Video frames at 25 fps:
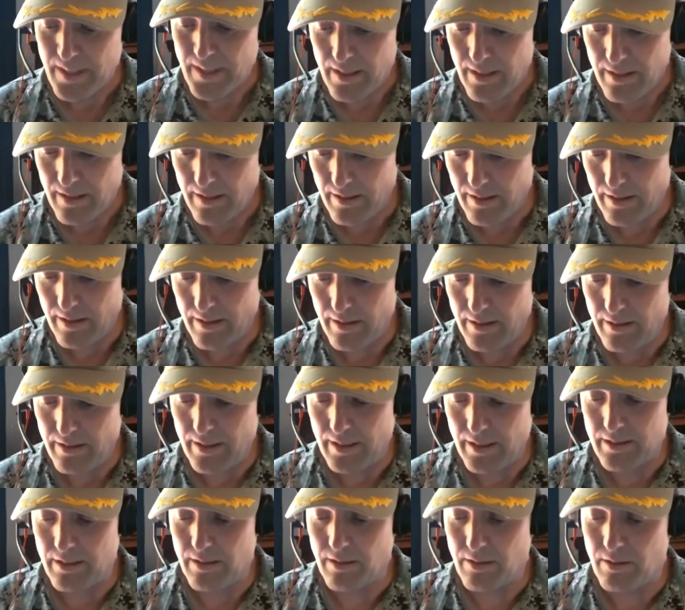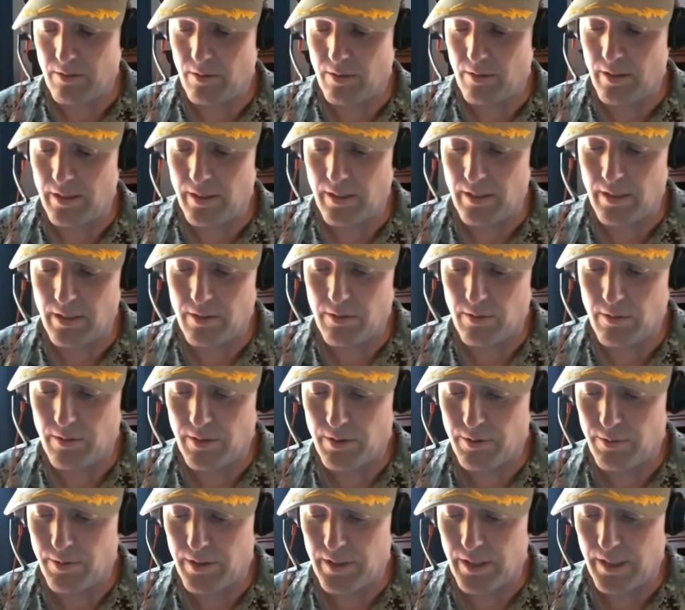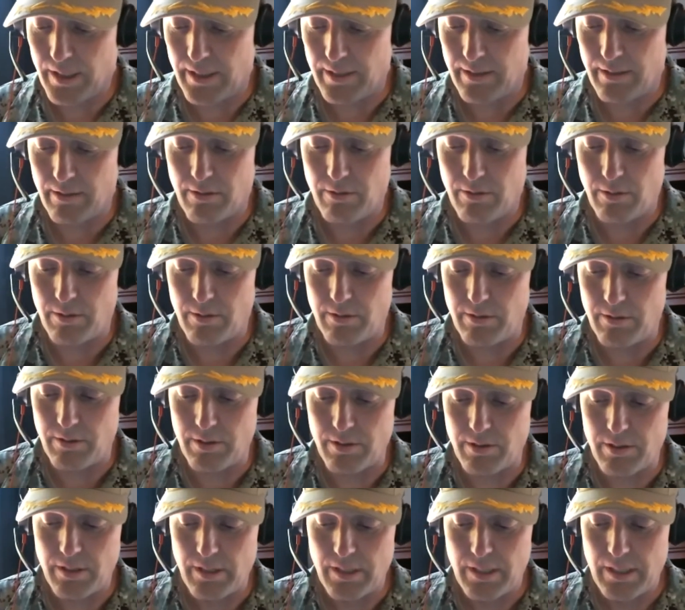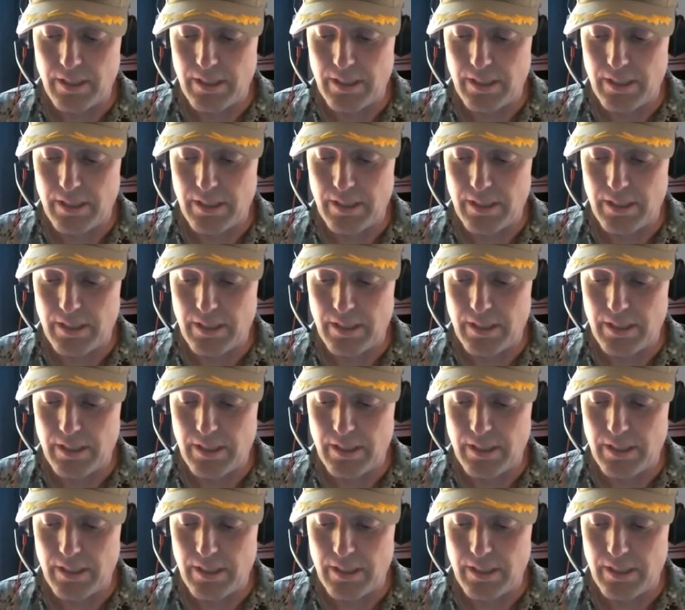And that's in accordance with higher headquarters